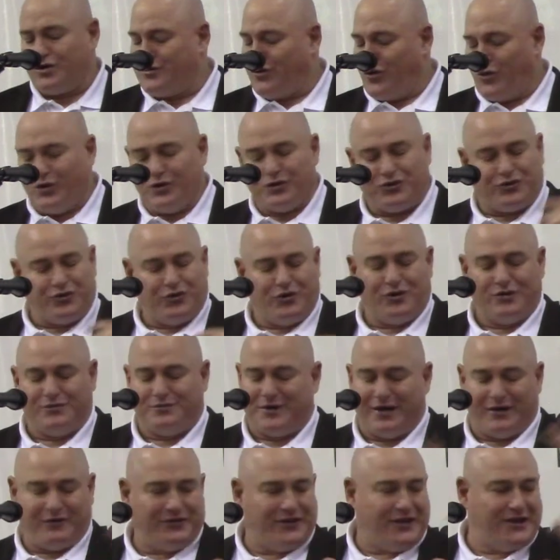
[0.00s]
going
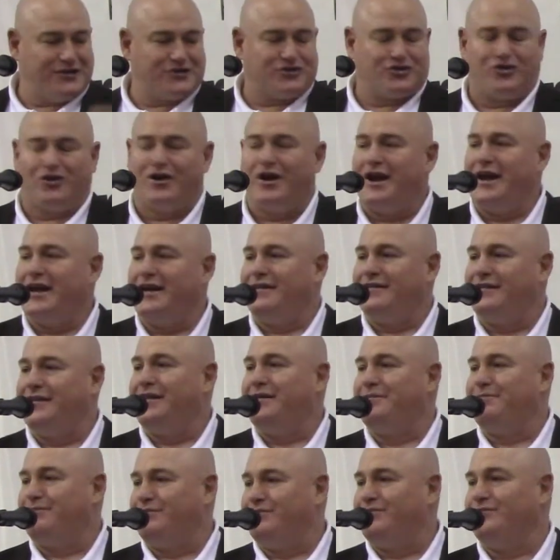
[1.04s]
through it, everything's great, and
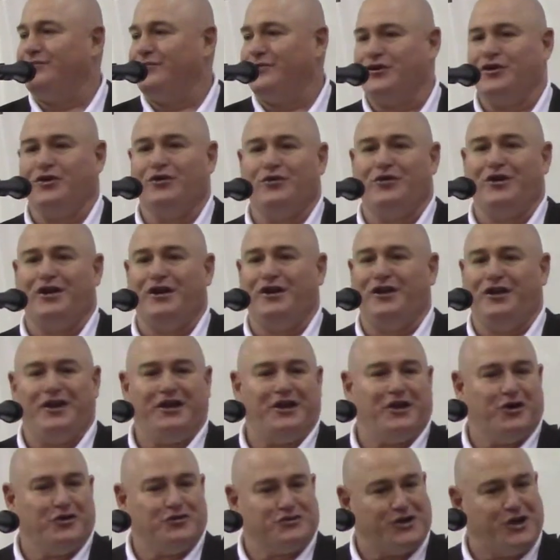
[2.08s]
then the Arena
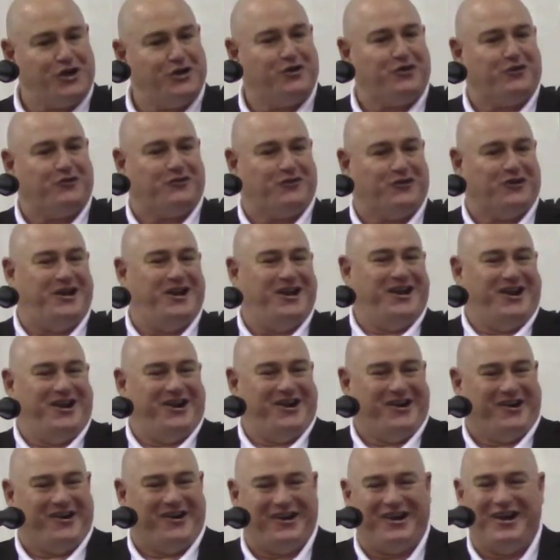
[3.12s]
League goes under for a
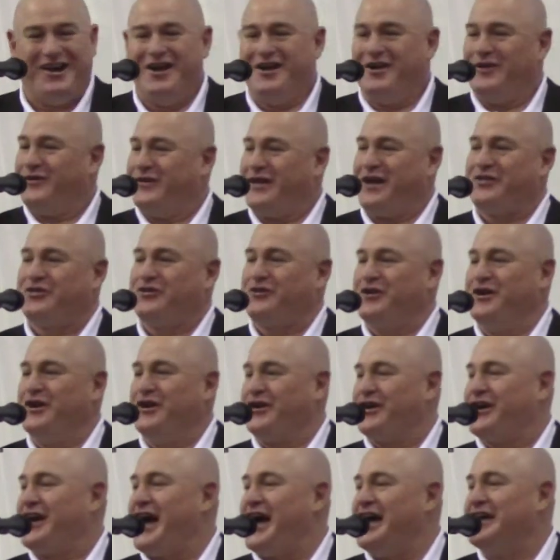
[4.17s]
year. Well, that
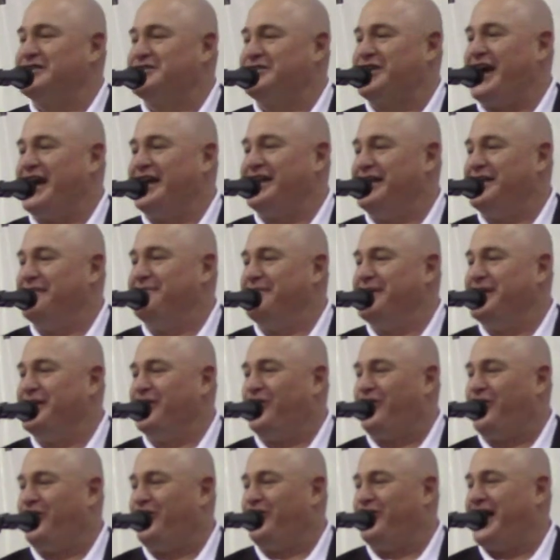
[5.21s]
3-year contract didn't mean
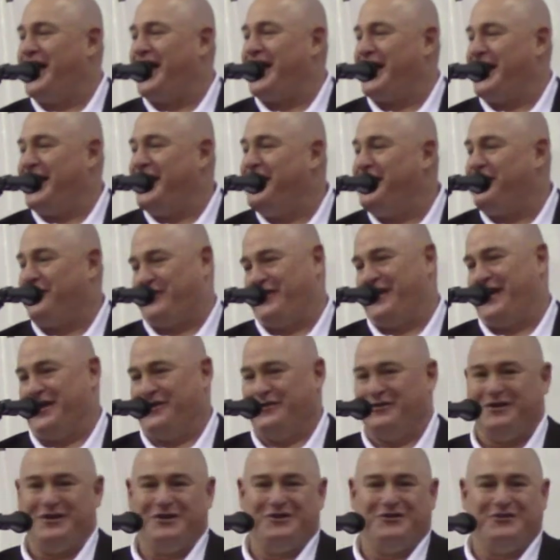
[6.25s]
a whole lot of
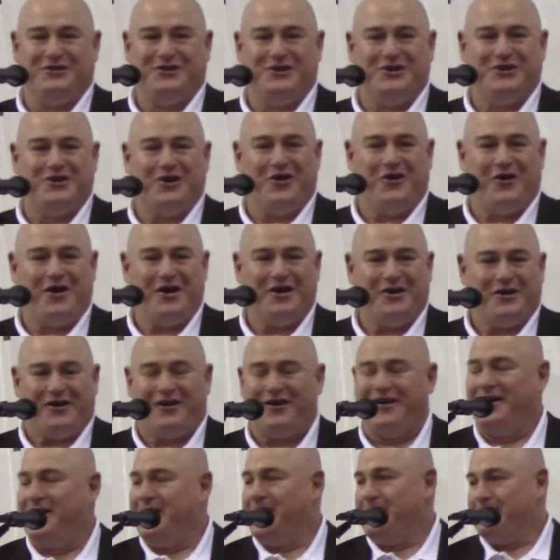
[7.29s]
anything when you go
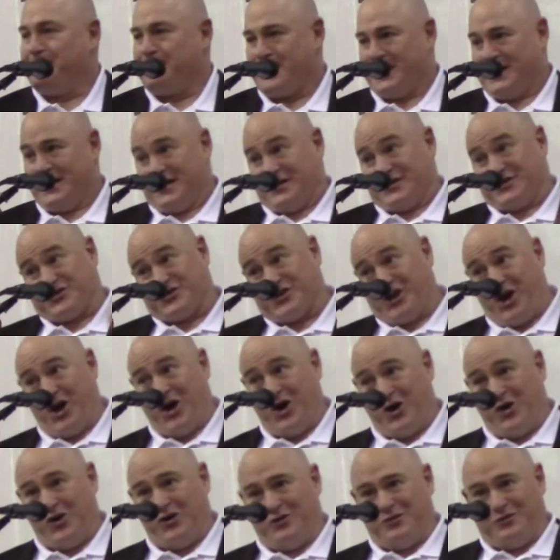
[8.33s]
under.
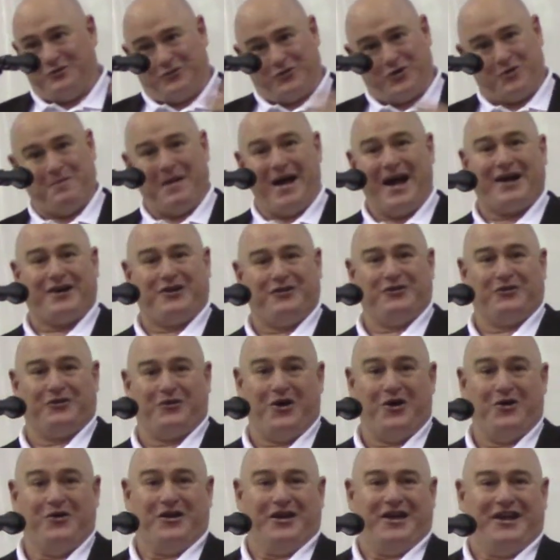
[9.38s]
So we're back on the
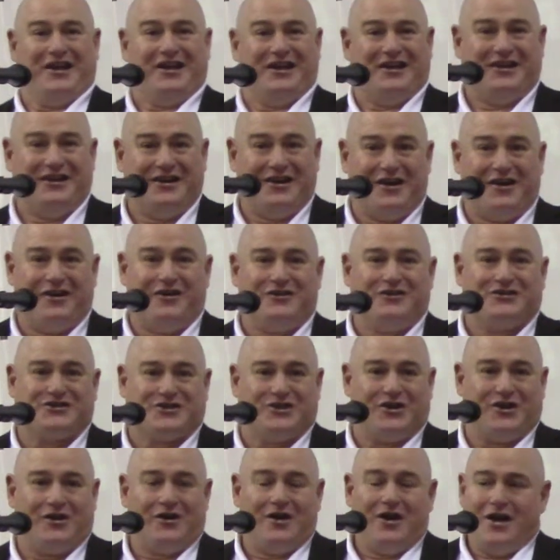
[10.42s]
road again,
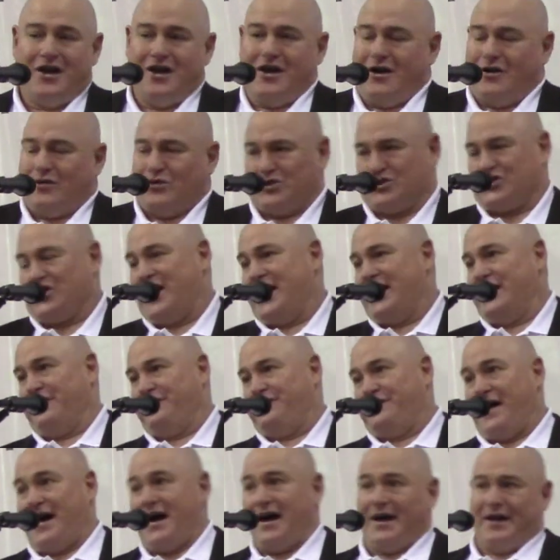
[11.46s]
so we're trying to
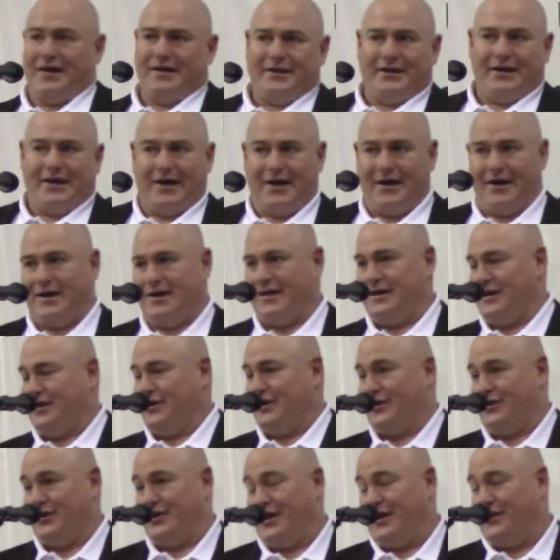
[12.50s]
find,
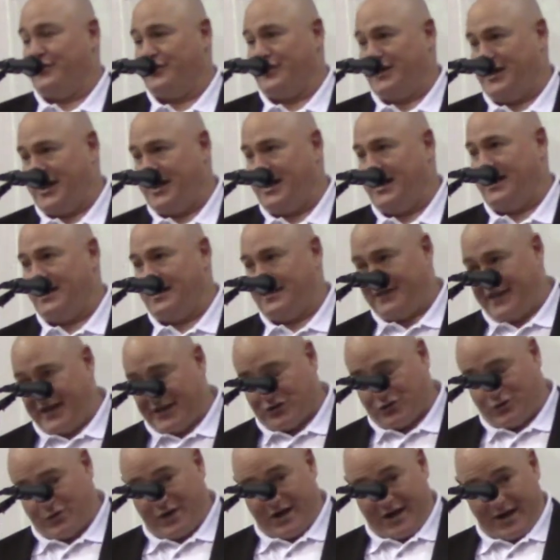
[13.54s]
another gig, and
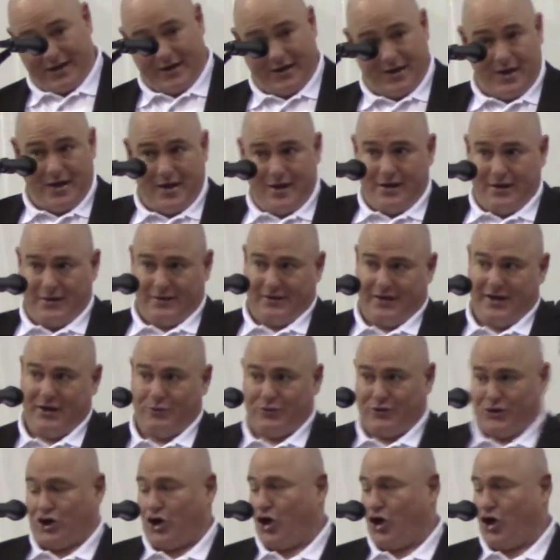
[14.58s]
that's when I get with